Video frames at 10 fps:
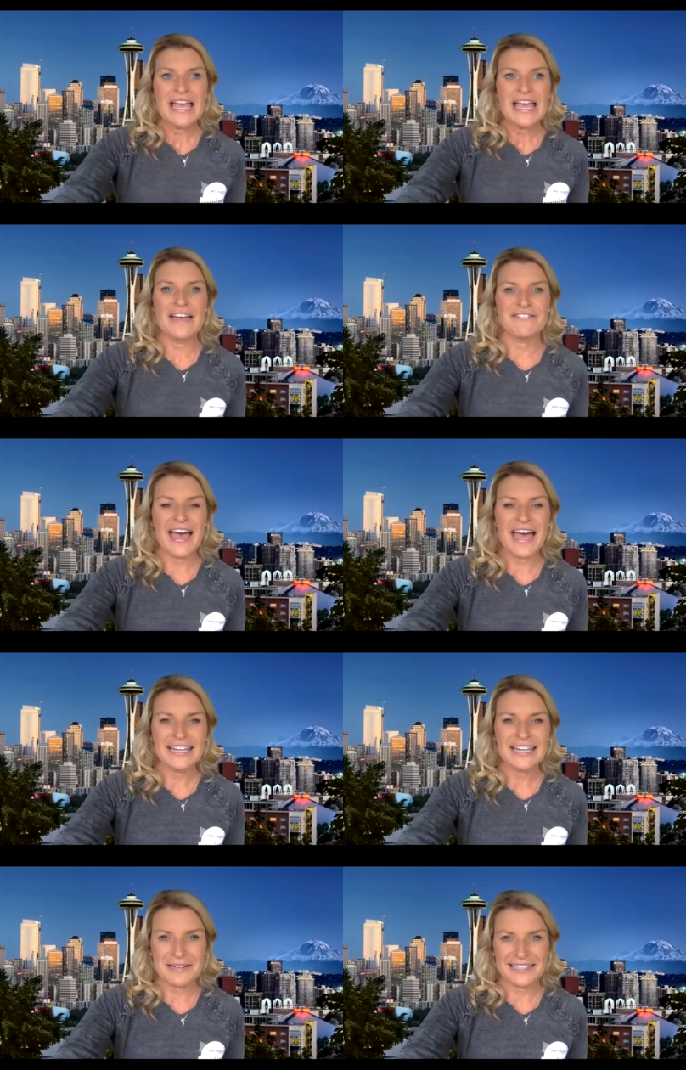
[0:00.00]
If
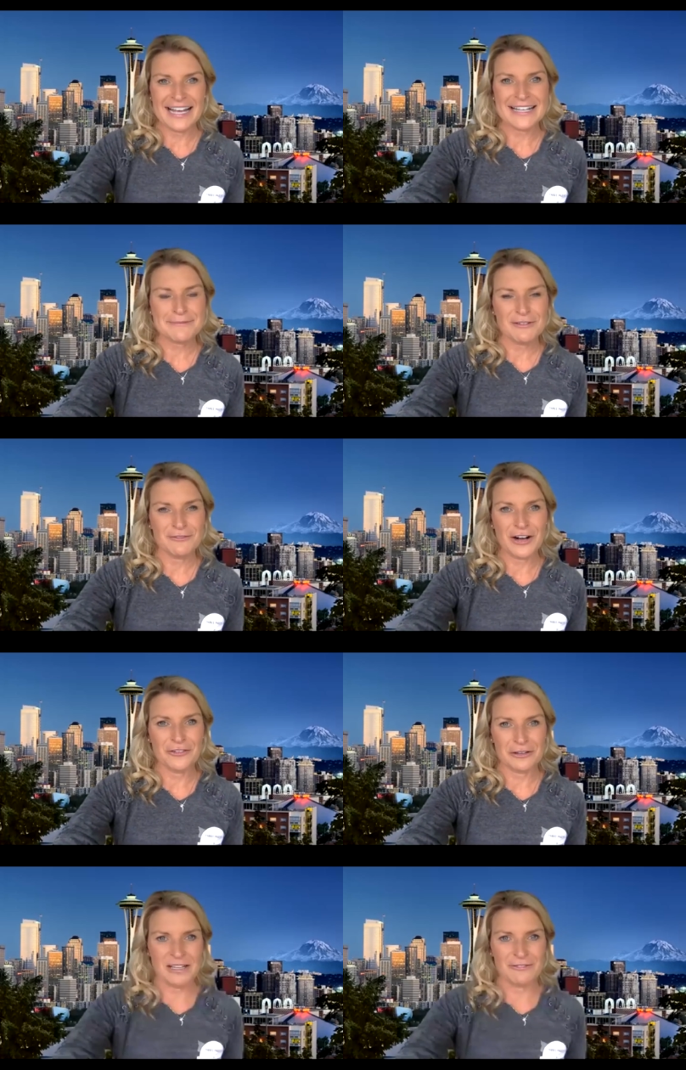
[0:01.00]
anybody has been
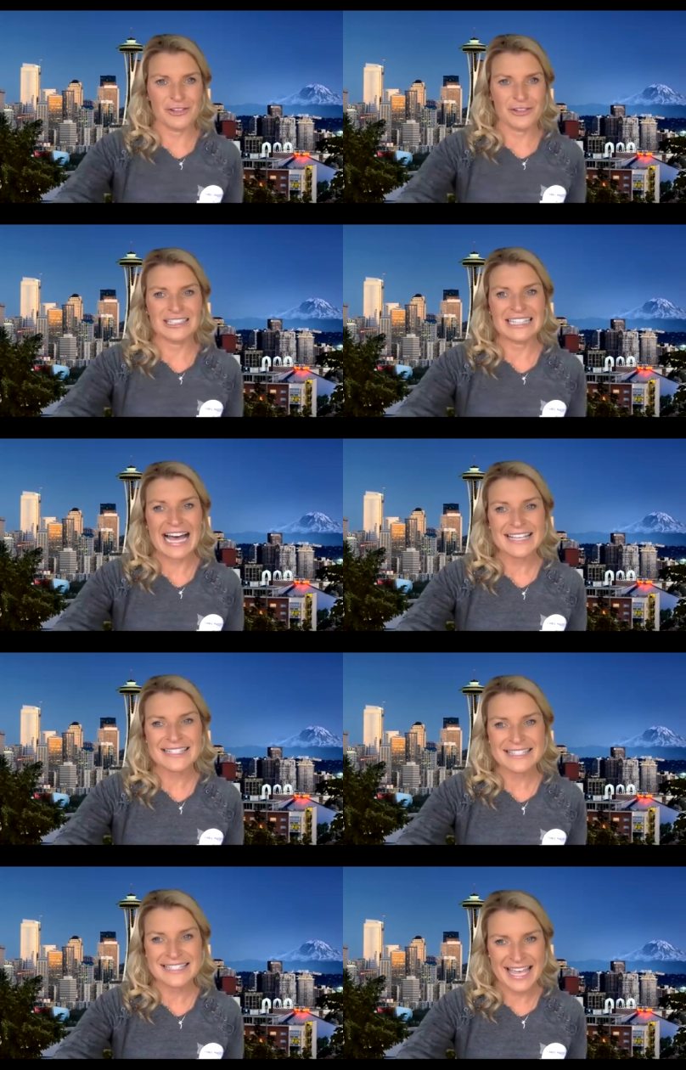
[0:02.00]
following me for the last
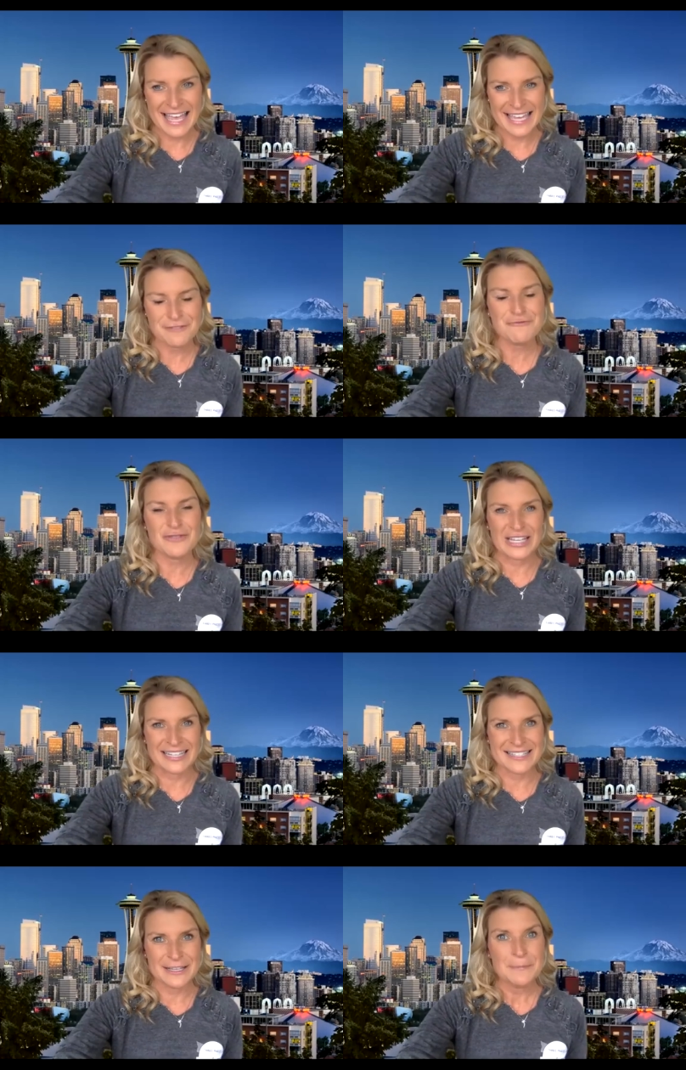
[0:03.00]
10
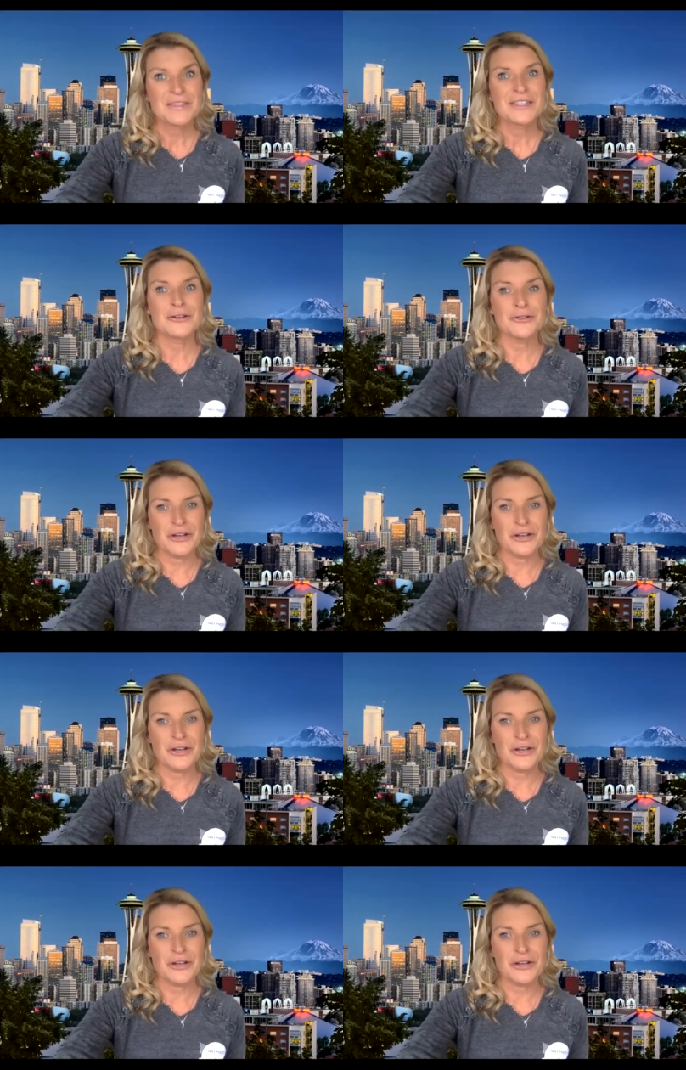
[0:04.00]
weeks, you